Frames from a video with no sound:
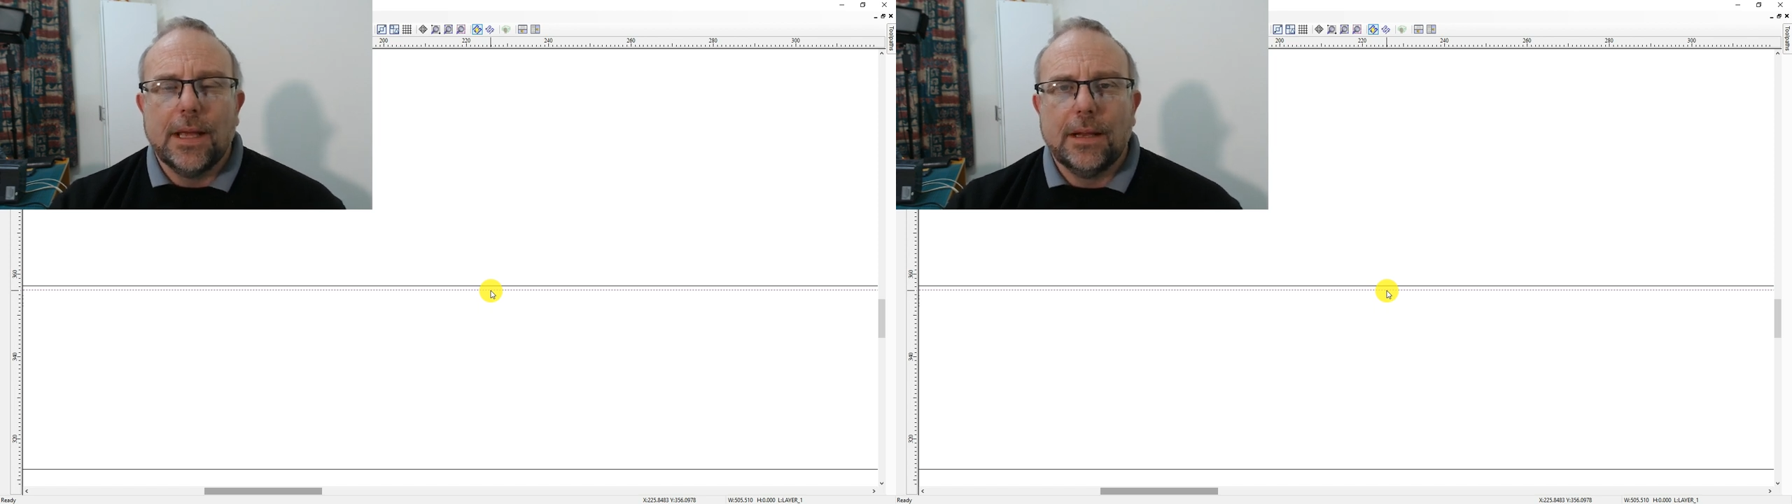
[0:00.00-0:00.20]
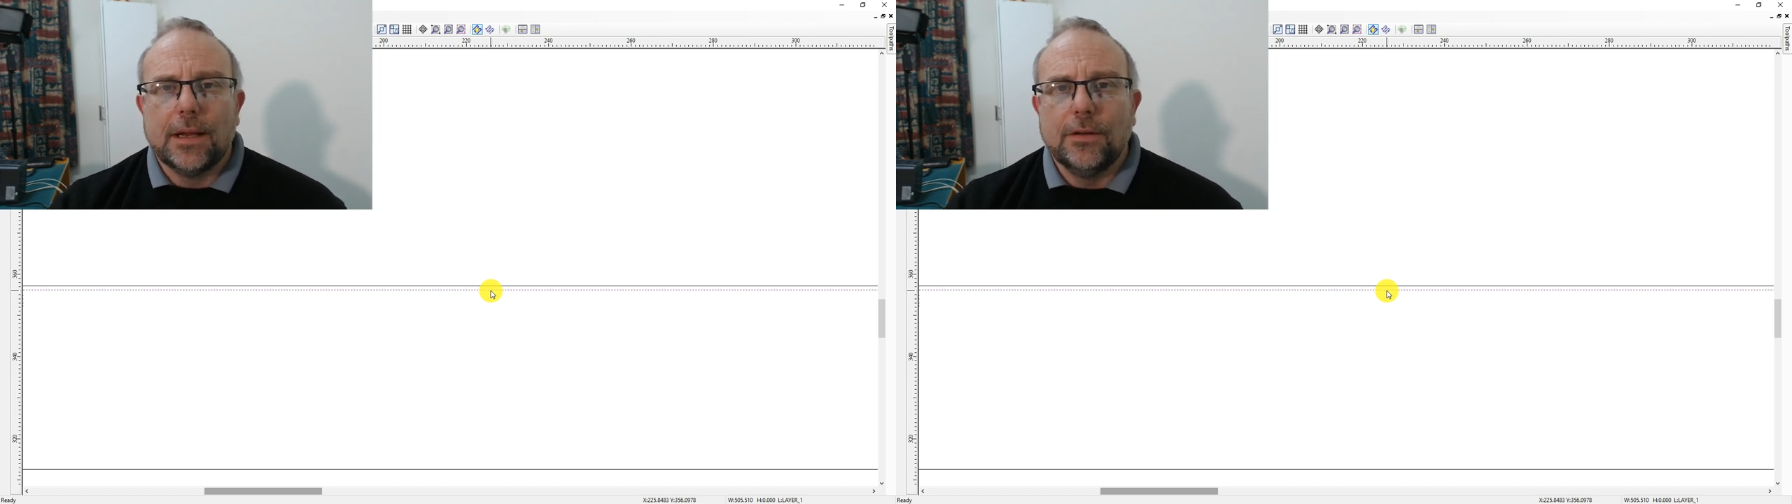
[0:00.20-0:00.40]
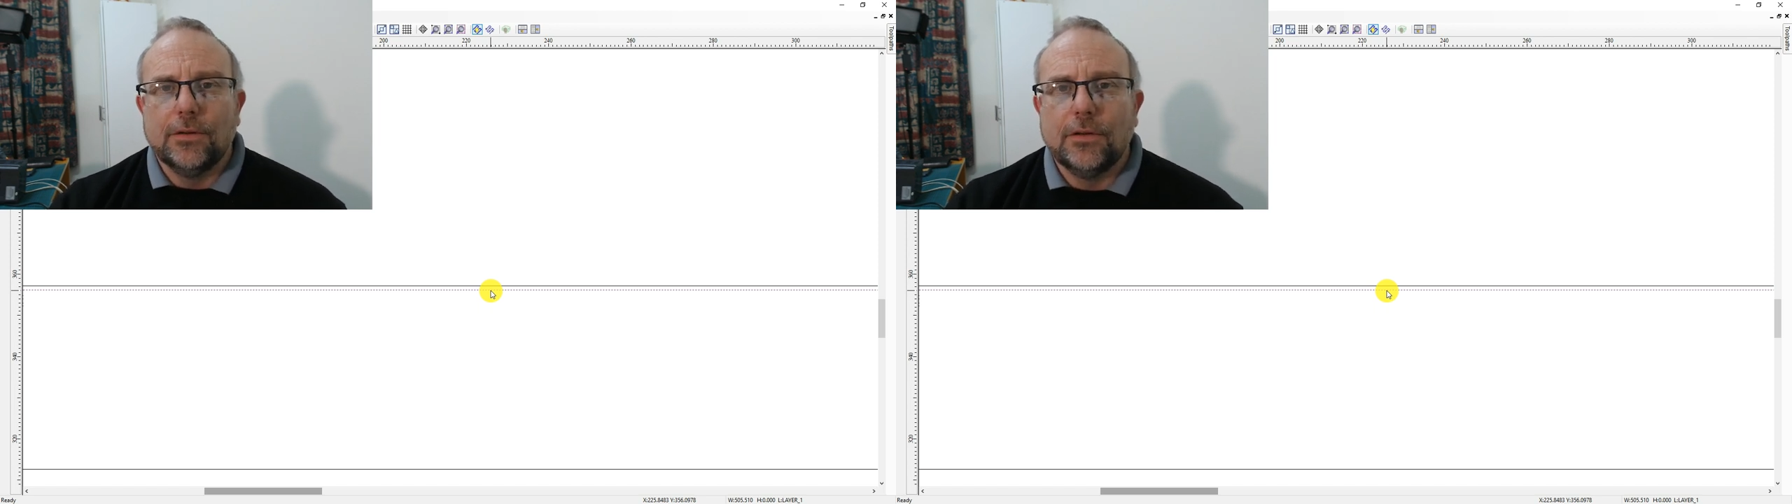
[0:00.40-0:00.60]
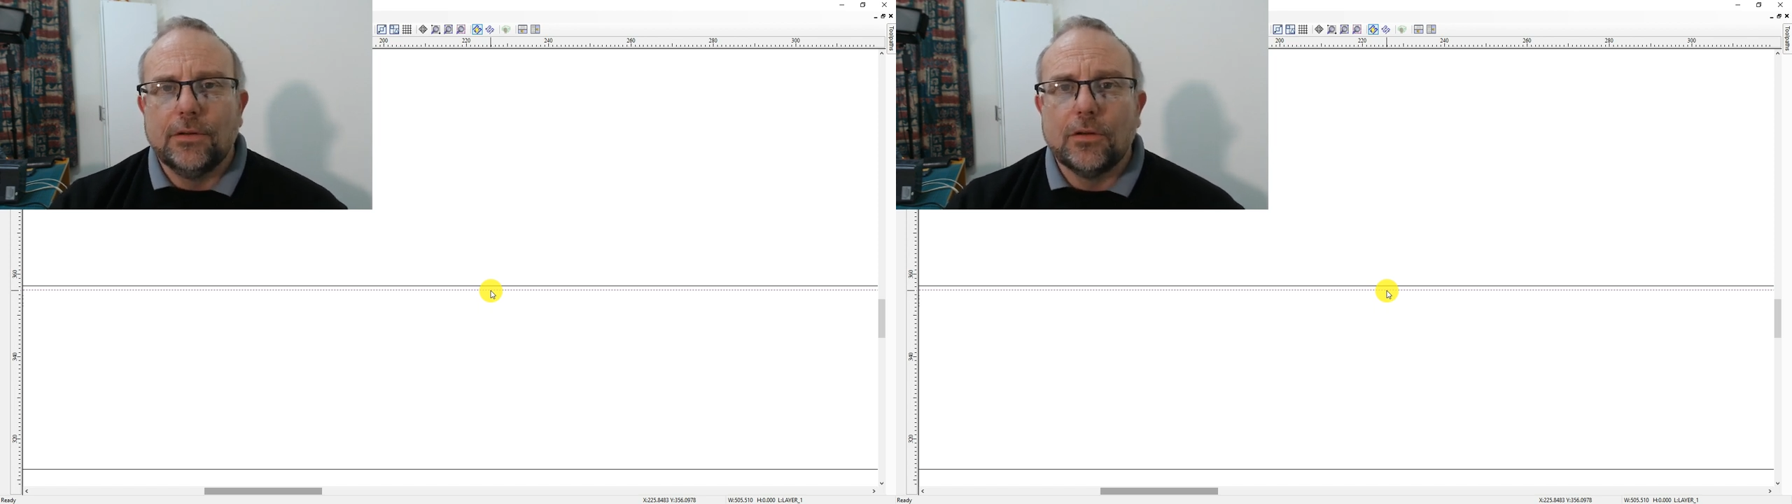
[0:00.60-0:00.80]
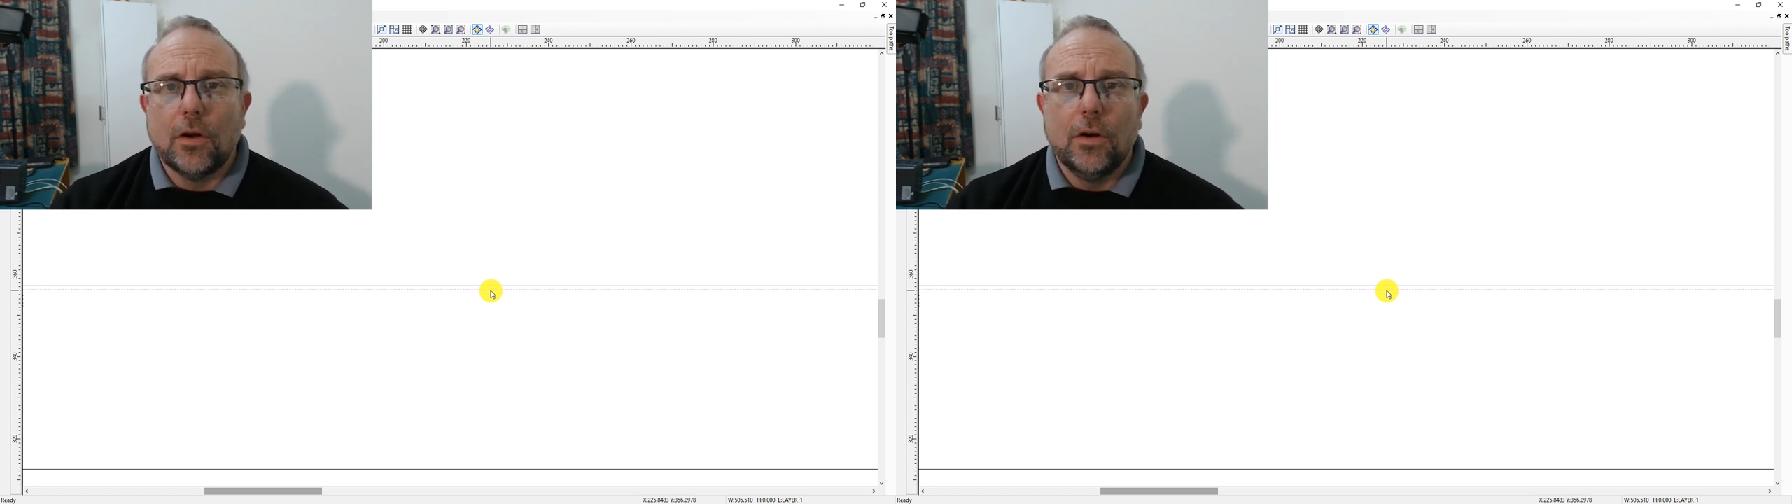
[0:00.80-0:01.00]
cut
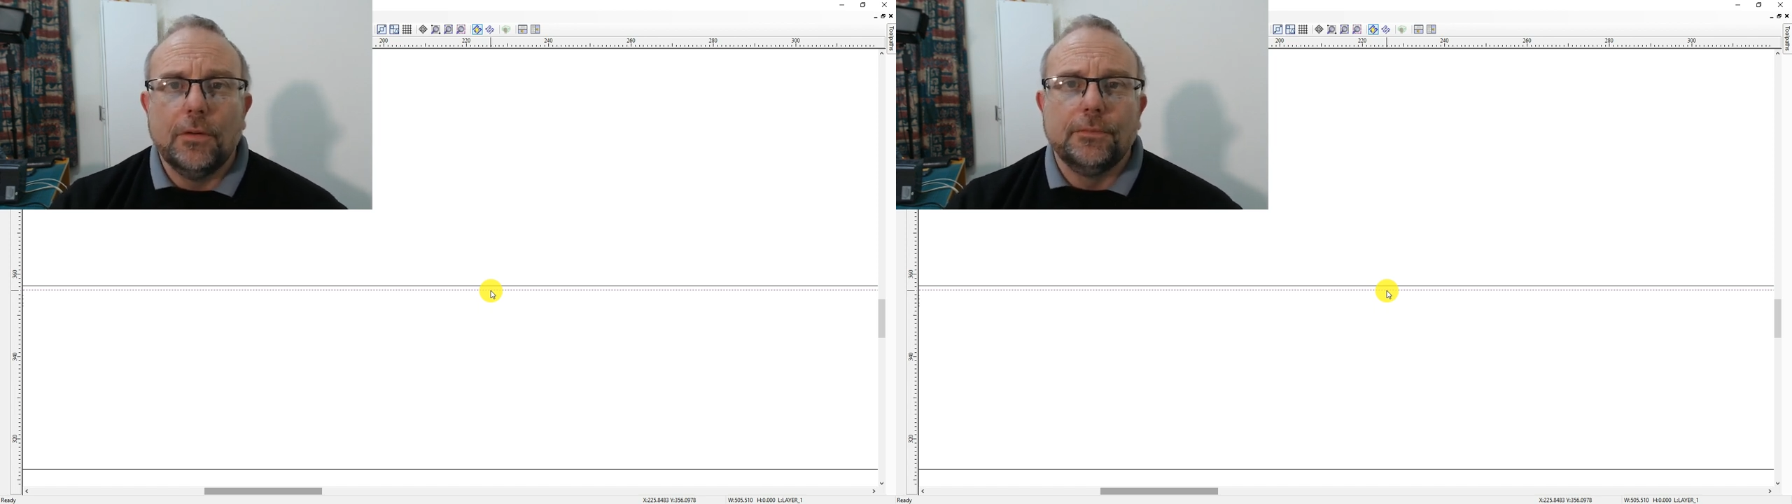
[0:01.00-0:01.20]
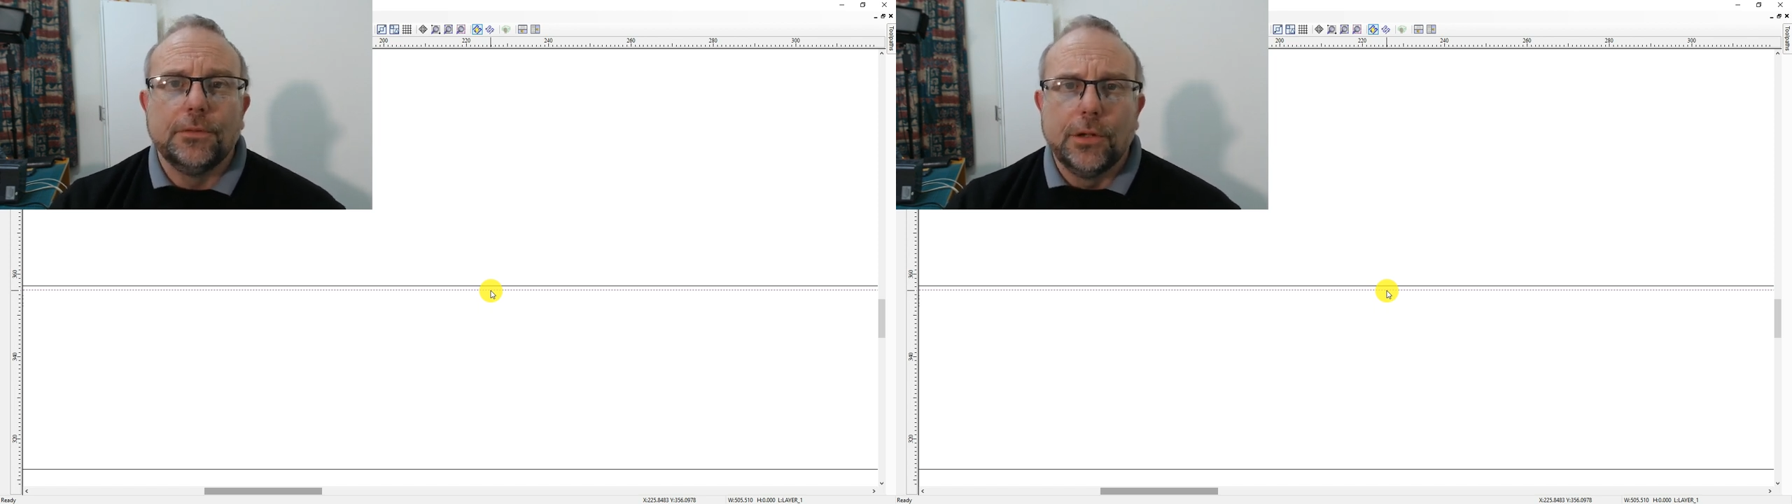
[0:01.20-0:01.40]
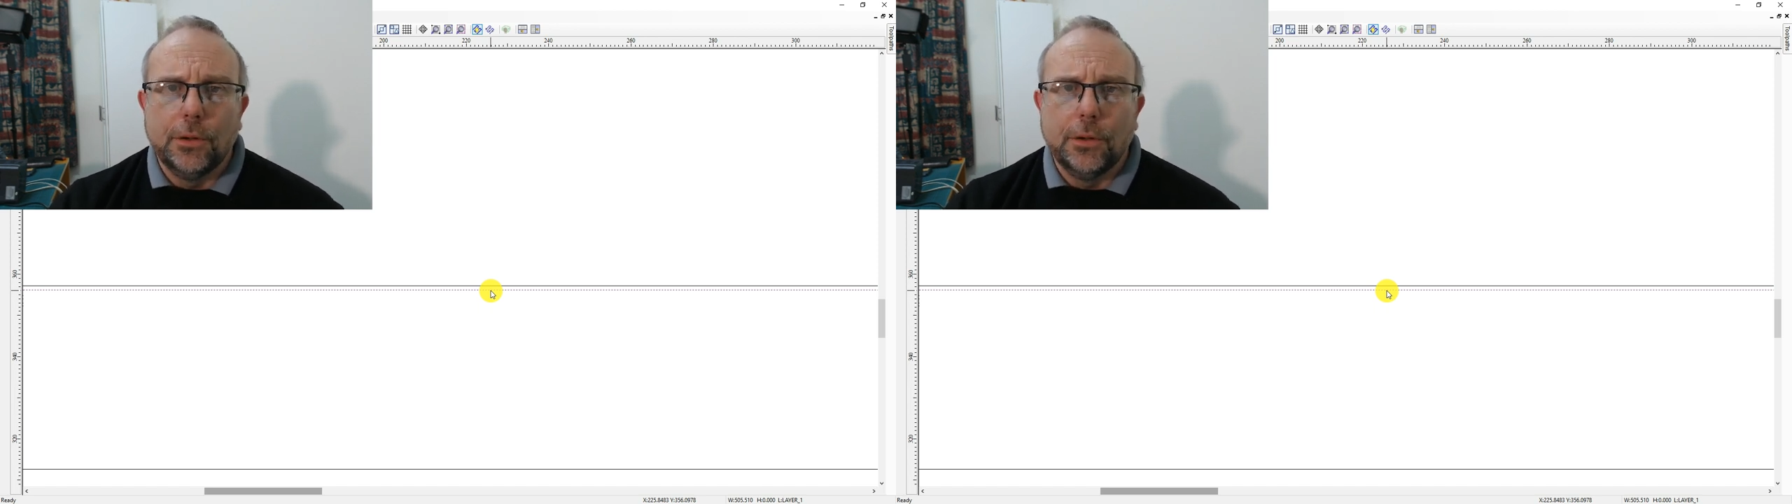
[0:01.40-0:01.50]
consists of